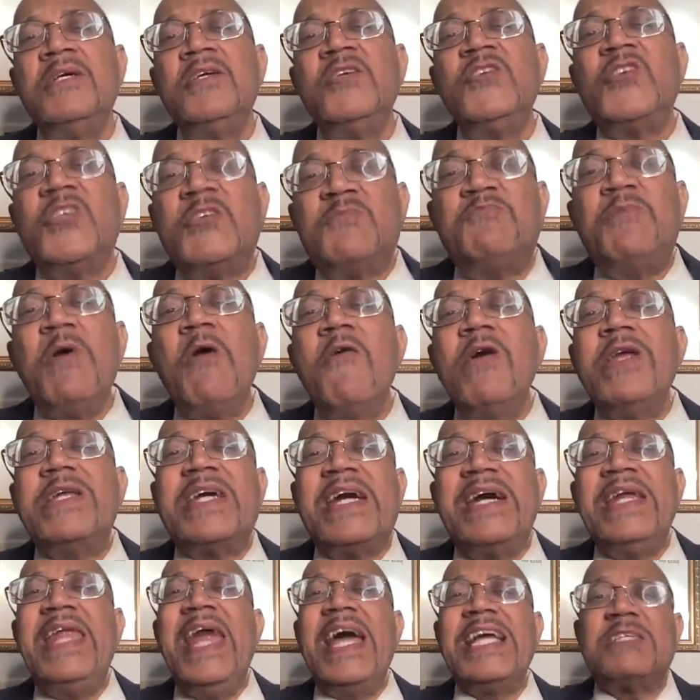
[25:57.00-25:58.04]
Spirit
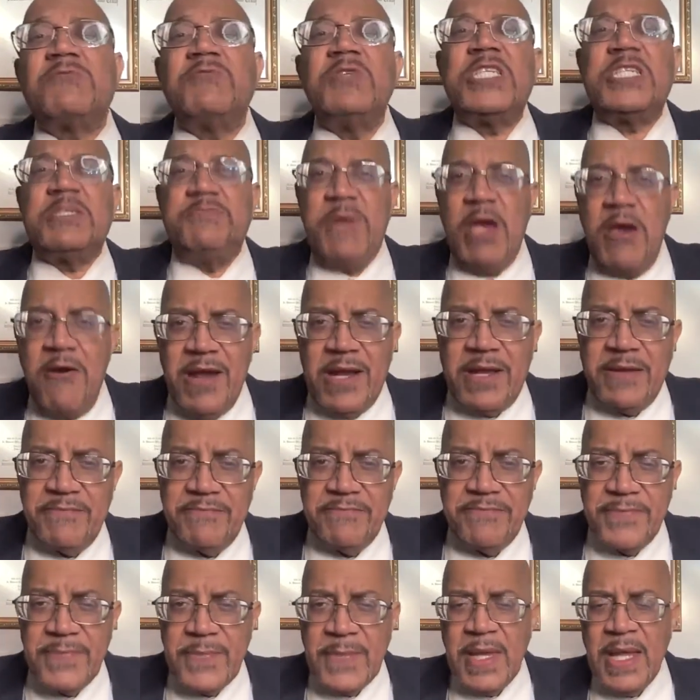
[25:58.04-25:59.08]
connects with spirit.
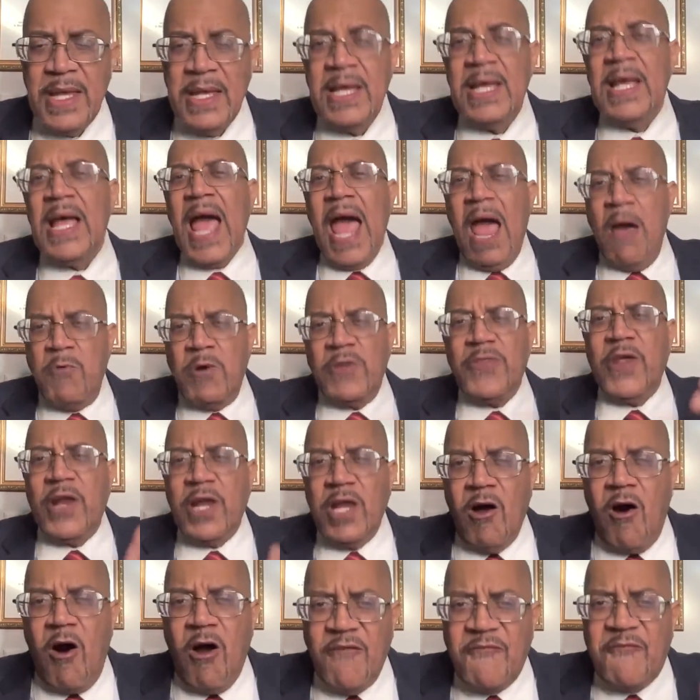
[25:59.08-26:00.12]
And when the
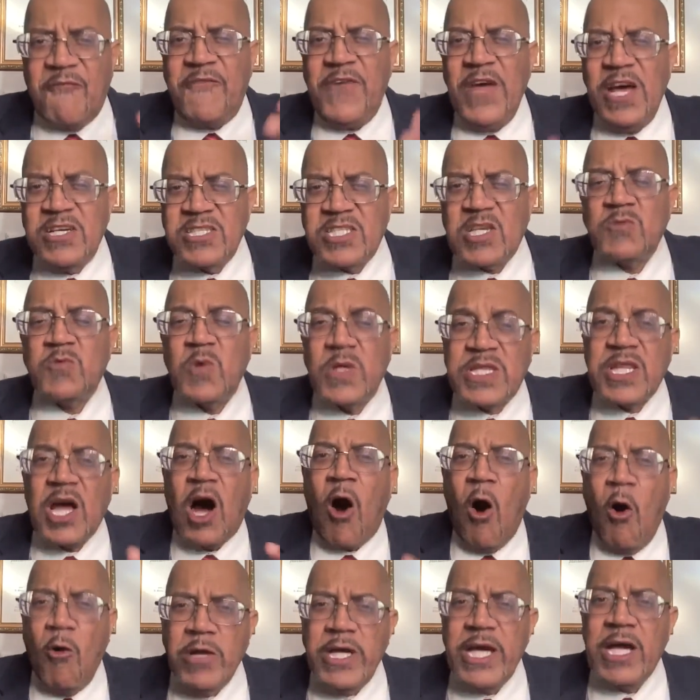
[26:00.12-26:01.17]
Lord fills us with the
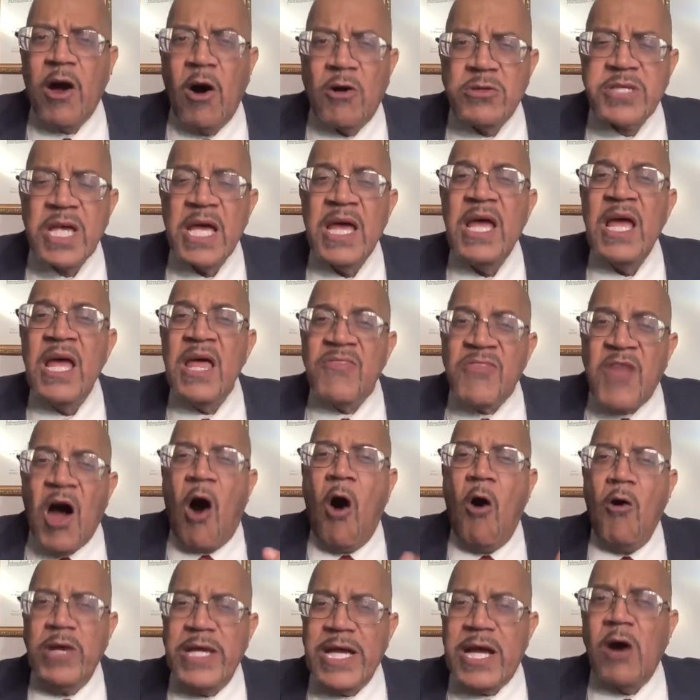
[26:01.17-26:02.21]
Holy Ghost, the
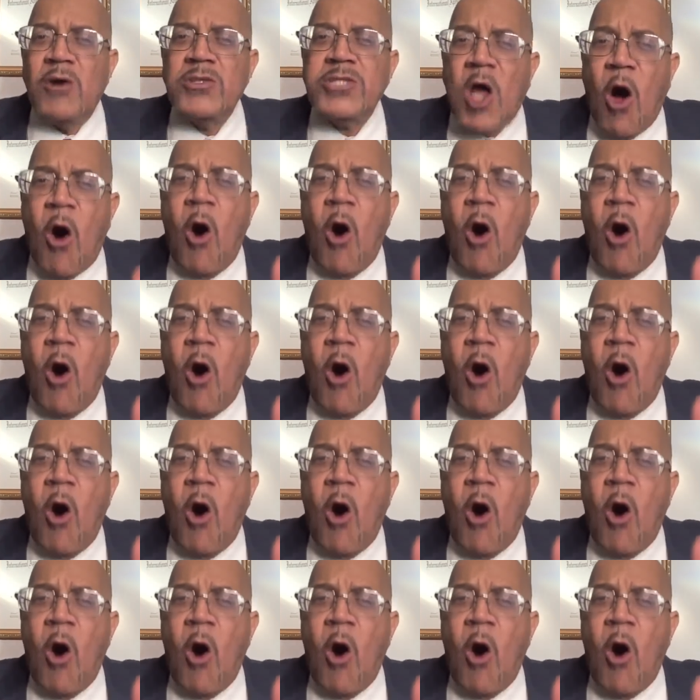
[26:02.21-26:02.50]
Holy Ghost